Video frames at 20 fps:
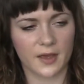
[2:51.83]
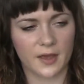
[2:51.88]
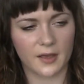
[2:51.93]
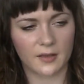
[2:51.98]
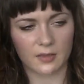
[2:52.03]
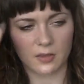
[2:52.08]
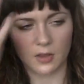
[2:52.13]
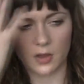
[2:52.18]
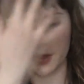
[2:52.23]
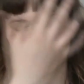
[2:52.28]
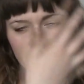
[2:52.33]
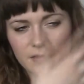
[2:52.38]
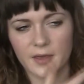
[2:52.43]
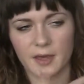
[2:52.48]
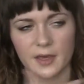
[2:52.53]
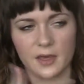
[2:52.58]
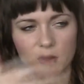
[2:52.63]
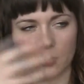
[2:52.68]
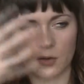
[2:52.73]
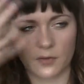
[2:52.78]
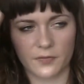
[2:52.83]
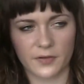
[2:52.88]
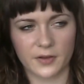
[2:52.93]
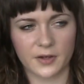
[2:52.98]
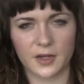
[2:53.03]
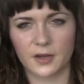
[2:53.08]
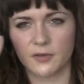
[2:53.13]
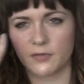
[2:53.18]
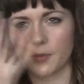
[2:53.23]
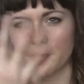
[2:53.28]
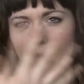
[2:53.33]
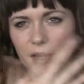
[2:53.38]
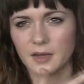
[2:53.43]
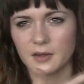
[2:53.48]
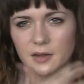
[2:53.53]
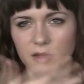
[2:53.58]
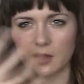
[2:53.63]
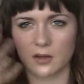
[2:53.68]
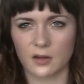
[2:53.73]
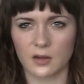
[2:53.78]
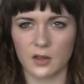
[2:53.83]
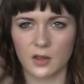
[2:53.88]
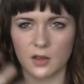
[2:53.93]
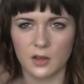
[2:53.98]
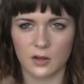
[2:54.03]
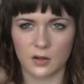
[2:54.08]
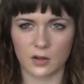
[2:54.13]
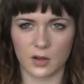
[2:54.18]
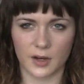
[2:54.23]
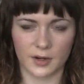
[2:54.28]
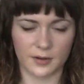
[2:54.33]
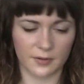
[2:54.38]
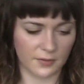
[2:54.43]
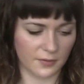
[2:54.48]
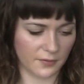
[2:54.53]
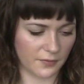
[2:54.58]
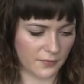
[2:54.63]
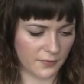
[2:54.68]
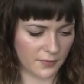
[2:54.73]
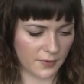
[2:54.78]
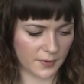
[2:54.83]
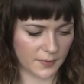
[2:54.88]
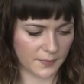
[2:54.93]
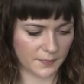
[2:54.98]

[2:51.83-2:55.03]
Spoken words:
and like take off any remaining kind of